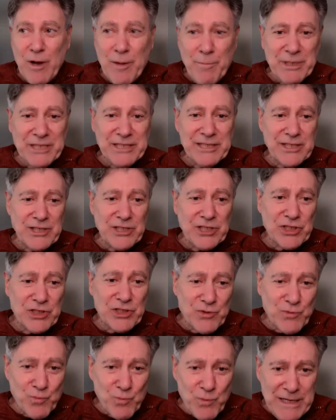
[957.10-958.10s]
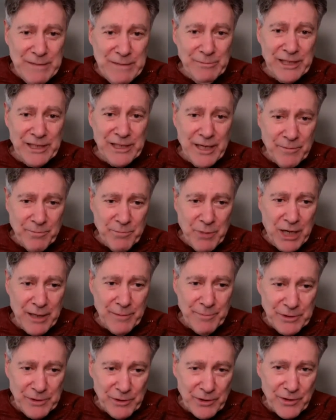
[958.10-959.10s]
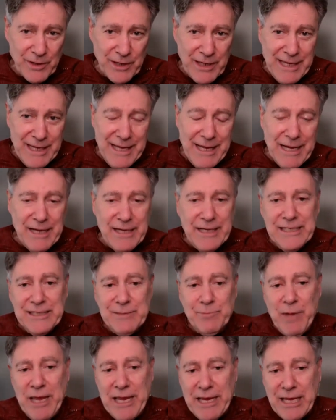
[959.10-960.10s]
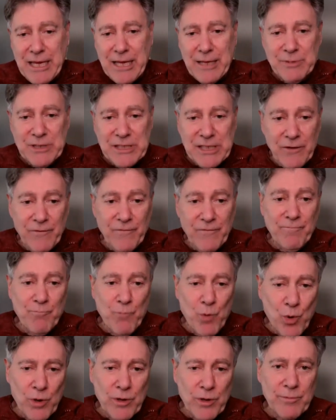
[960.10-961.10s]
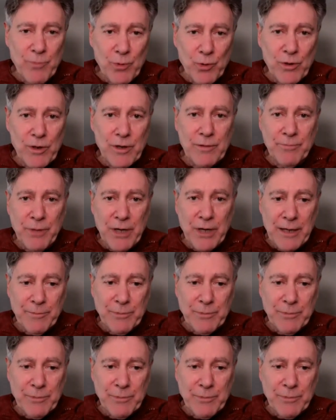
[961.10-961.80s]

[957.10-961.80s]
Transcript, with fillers: Trump is extremely unpopular and he's making himself more and more